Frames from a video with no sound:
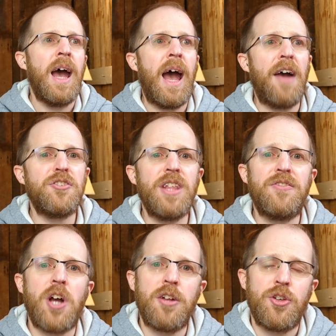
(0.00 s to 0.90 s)
After
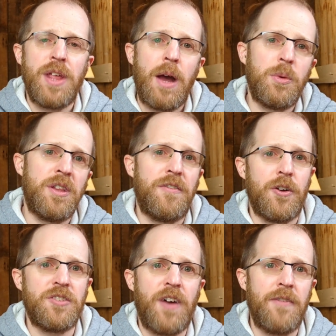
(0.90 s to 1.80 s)
they've taught you that within the
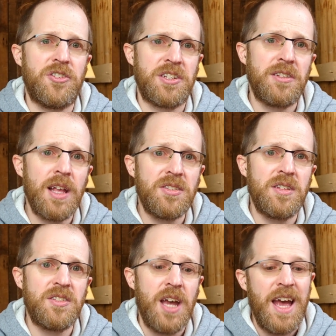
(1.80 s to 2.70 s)
first 5 or 6
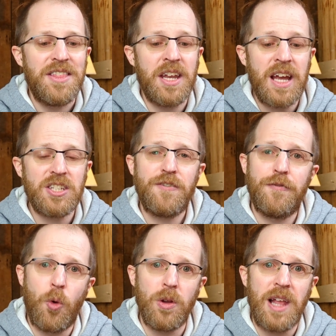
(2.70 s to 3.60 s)
lessons, the
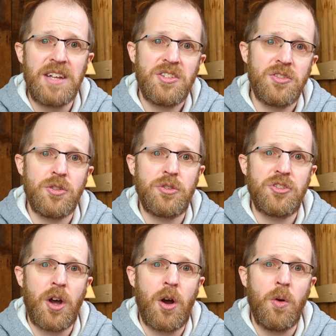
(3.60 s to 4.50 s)
next 4 lessons or
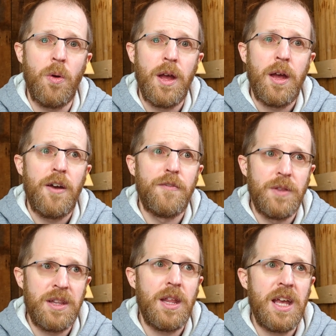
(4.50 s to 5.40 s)
so
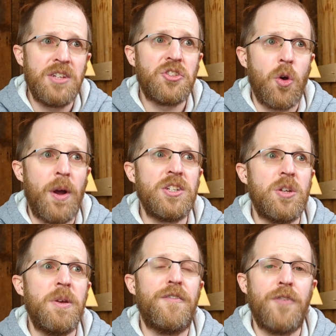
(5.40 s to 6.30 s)
is going
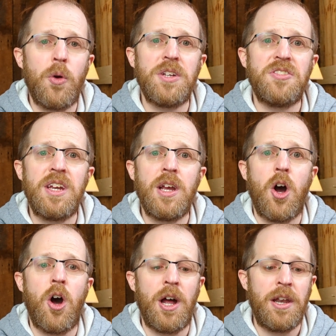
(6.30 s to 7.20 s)
to be focusing
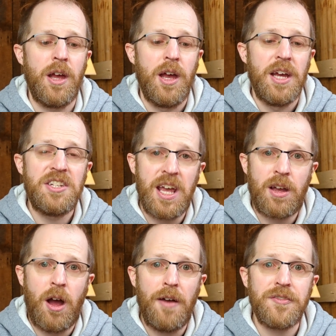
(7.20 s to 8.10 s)
on
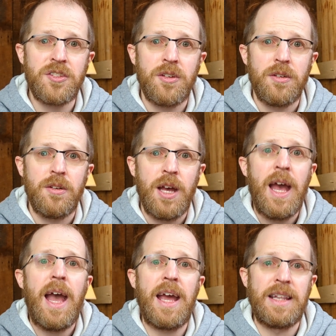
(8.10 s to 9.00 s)
takeoffs
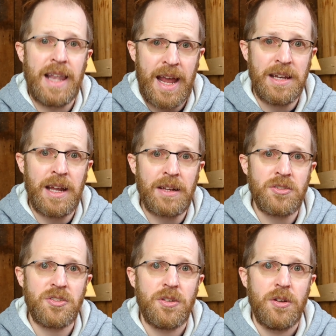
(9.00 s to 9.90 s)
and
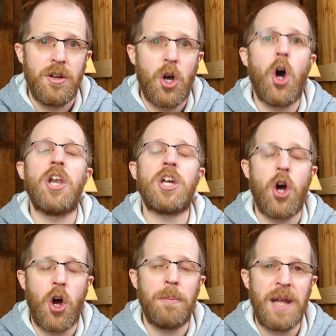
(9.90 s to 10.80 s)
landings on a
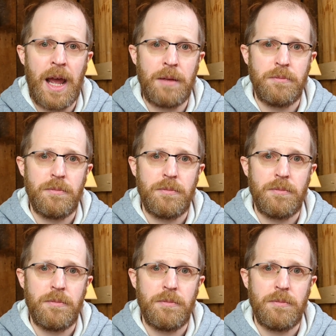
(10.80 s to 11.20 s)
calm day.